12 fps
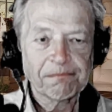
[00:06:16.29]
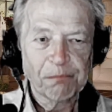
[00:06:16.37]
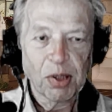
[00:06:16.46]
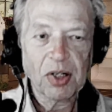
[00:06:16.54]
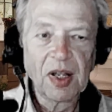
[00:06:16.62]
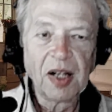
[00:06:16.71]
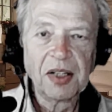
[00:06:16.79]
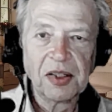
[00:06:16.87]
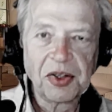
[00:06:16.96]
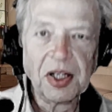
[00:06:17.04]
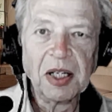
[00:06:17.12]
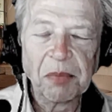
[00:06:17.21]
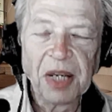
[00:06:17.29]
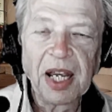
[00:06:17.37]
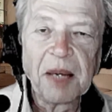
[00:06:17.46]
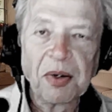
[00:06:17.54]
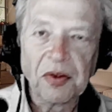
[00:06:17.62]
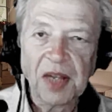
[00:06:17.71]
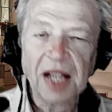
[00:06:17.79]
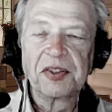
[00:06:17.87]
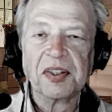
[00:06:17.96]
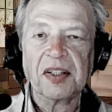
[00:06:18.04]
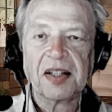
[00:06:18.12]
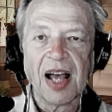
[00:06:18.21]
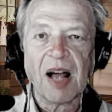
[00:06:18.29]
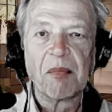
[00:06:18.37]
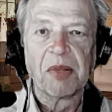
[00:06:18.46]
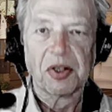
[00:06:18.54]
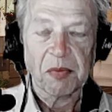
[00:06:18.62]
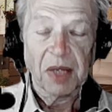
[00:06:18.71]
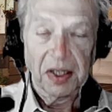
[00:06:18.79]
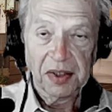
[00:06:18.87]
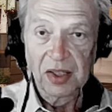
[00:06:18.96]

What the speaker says: Put it on your sheet of paper. That's an accomplishment.